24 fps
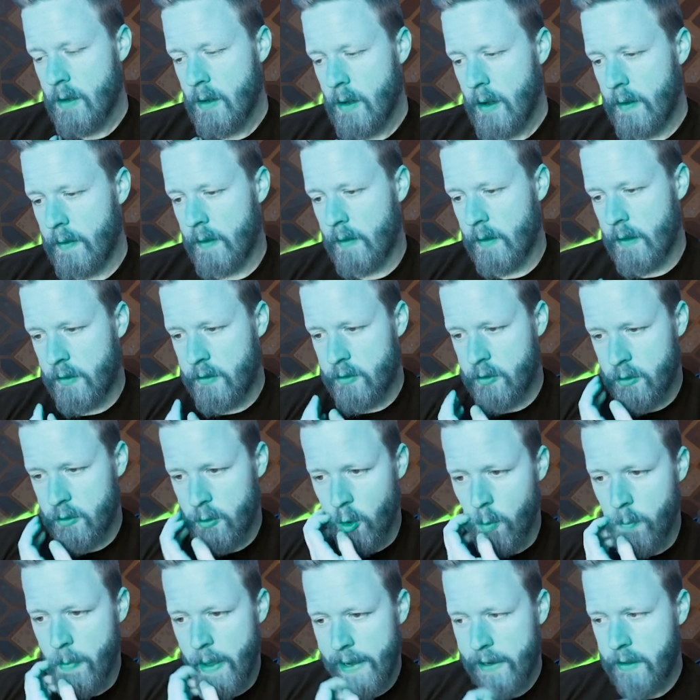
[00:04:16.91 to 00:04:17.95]
then let's just
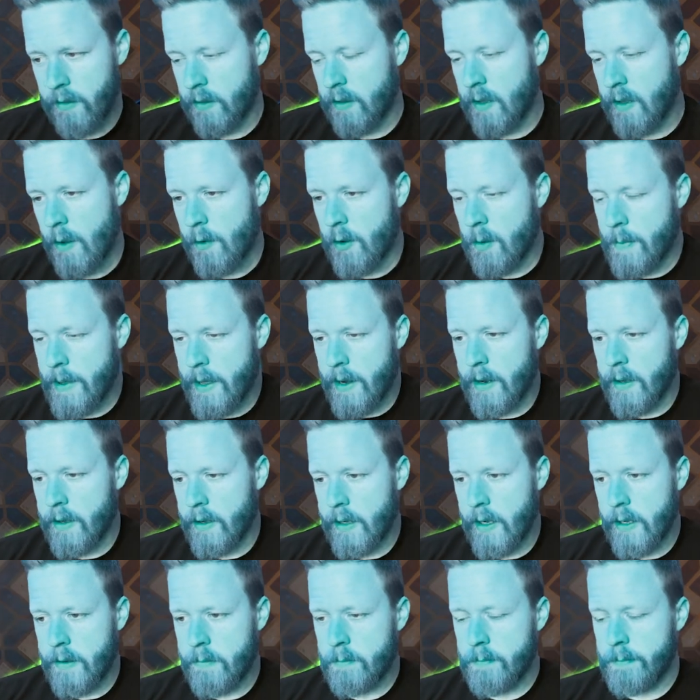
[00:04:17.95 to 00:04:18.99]
hold back the counter mana
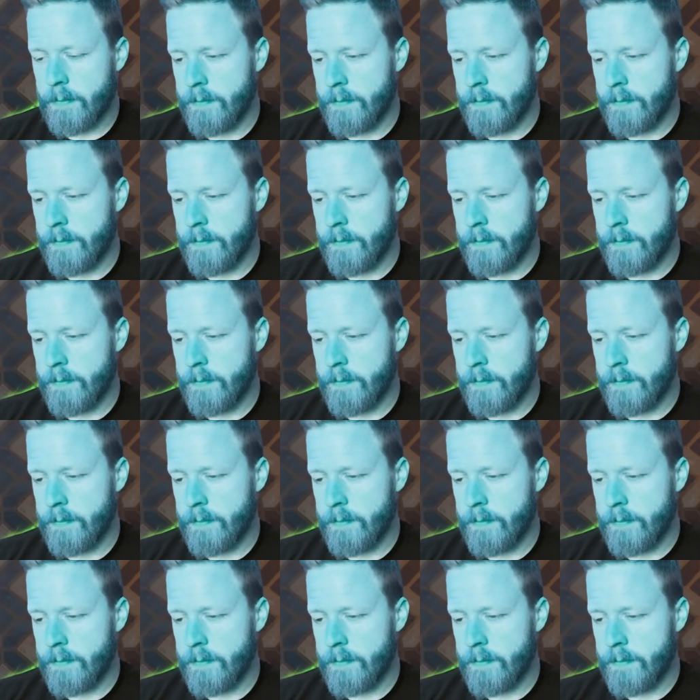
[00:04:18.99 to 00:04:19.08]
again.